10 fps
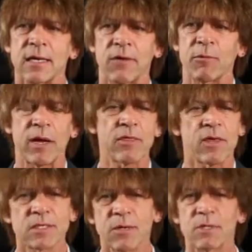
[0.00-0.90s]
Everybody
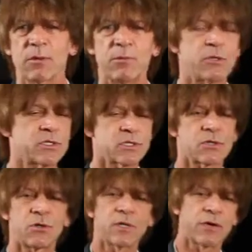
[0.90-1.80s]
thinks I went to music
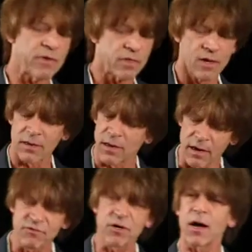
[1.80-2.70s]
school and everything. No,
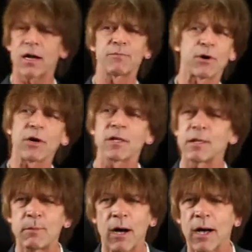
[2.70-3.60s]
I've taught at
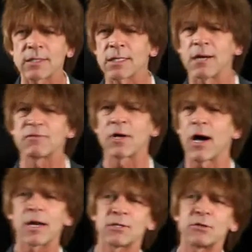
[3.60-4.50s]
Berkeley and Boston. I've
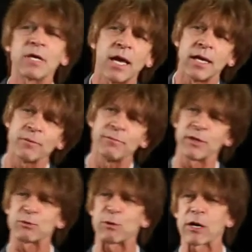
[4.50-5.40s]
taught at Duquesne and
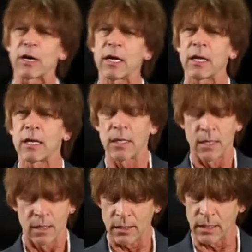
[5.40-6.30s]
Pittsburgh,
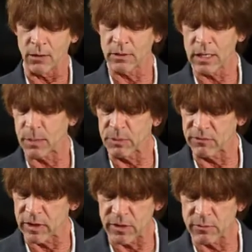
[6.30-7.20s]
you know, and a couple
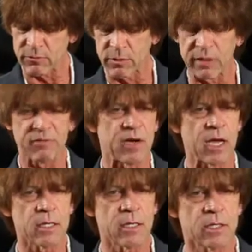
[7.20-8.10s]
of other really
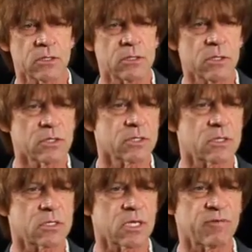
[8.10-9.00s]
fine institutions
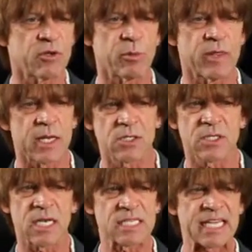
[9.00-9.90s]
and stuff too. But that's
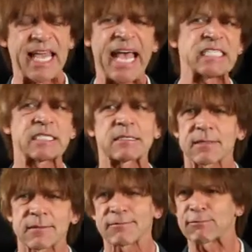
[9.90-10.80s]
just as a guest
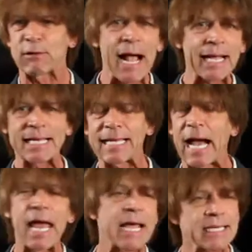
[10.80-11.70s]
rock
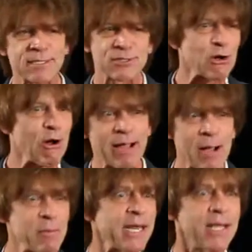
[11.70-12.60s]
guy star
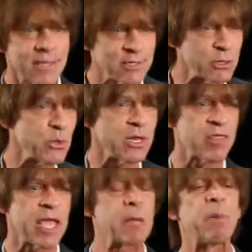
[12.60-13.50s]
coming in and doing the
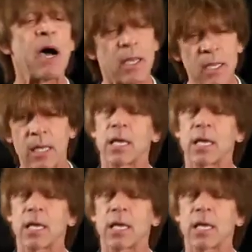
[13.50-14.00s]
thing. But